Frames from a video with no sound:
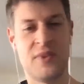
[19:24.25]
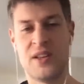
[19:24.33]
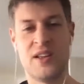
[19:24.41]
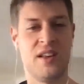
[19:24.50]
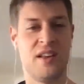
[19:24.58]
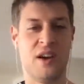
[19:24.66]

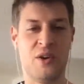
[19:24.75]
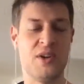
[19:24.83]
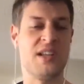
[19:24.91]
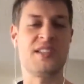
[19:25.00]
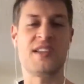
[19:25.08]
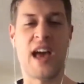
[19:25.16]
You know, who
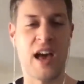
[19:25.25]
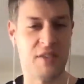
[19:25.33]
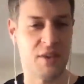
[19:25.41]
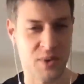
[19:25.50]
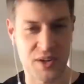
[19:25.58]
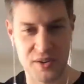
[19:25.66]
doesn't have
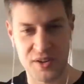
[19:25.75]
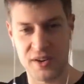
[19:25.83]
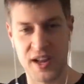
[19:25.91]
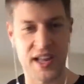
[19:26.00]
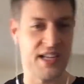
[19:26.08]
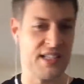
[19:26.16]
it when you're in your
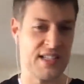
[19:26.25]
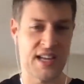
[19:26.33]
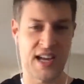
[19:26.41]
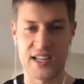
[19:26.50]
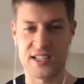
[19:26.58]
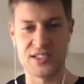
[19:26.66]
80s,
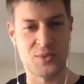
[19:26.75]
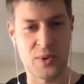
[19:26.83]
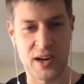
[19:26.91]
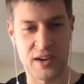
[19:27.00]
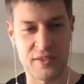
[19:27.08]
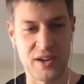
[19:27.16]
90s,
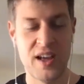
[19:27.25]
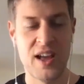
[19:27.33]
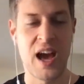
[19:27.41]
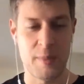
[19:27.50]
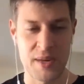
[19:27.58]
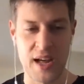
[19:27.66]
whatever?
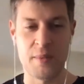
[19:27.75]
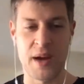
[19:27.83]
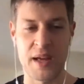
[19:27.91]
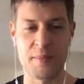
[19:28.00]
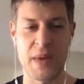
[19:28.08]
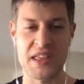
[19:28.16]
I mean,
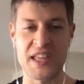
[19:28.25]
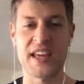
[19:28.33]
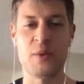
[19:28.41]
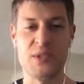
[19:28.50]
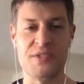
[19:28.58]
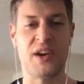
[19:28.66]
my my
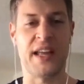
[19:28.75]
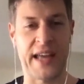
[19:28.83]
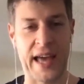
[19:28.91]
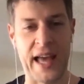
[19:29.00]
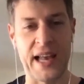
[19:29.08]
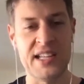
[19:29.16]
thinking was very
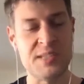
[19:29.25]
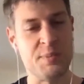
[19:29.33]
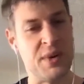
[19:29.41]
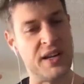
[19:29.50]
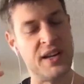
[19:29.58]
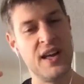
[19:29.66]
callous,
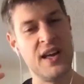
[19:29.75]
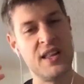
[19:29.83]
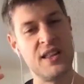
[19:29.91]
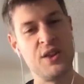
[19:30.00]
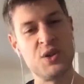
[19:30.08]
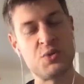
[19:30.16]
but
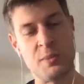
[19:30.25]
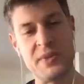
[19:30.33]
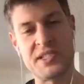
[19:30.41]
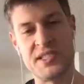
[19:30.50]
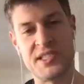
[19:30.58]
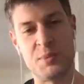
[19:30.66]
those were
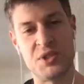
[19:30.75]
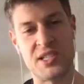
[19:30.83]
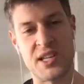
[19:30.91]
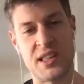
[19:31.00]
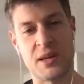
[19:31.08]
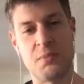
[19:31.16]
misconceptions
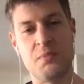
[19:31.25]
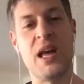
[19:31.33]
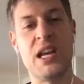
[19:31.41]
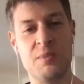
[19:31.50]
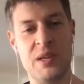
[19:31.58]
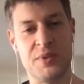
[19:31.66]
that I think
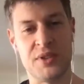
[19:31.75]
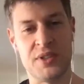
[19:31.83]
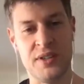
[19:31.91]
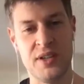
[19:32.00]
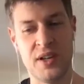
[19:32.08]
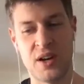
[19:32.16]
many
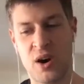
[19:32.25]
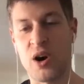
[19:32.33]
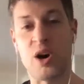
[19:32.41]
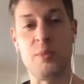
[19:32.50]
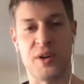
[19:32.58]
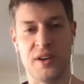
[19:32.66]
people
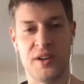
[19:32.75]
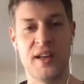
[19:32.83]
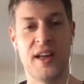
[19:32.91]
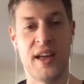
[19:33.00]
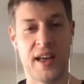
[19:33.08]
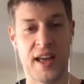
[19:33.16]
harbored.
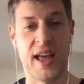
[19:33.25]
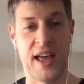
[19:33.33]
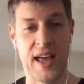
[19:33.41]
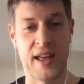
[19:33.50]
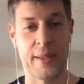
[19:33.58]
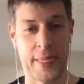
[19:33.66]
Yeah,
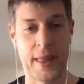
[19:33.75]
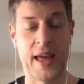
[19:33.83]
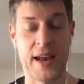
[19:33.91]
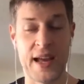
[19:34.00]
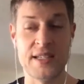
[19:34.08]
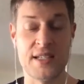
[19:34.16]

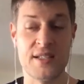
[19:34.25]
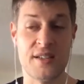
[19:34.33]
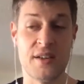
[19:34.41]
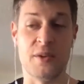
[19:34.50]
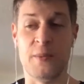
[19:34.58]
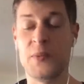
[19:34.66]
and I did
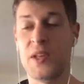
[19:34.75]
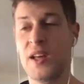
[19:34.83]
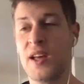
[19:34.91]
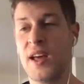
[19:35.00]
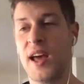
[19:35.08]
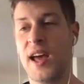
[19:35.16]
too.
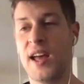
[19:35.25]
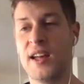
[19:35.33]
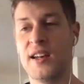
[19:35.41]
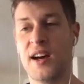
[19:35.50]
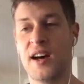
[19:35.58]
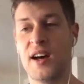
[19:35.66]

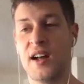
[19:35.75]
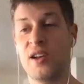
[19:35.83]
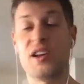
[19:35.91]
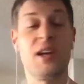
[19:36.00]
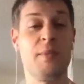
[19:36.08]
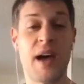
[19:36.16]
And uh,
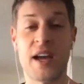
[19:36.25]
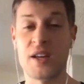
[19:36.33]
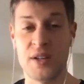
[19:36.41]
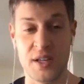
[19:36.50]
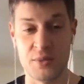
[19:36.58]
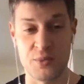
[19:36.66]
looking back
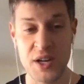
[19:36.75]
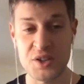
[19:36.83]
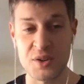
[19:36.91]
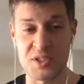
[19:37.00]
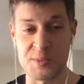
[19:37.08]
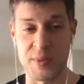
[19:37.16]
in, in
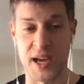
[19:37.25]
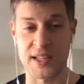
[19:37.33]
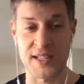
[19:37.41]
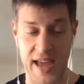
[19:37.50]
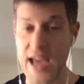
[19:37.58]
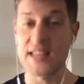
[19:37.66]

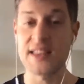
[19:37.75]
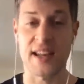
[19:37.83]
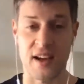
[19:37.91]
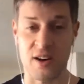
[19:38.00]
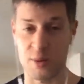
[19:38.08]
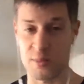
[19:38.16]
retrospect, I hate that
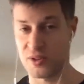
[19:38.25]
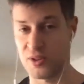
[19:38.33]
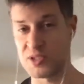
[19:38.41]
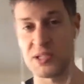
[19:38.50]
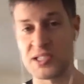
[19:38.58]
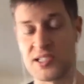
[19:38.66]
I harbored
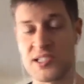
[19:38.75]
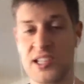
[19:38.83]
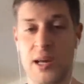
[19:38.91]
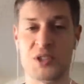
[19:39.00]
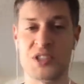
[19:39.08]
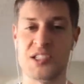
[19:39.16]
those
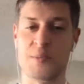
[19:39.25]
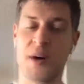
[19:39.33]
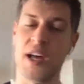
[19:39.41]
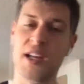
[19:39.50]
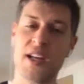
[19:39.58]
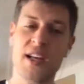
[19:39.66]
misconceptions, but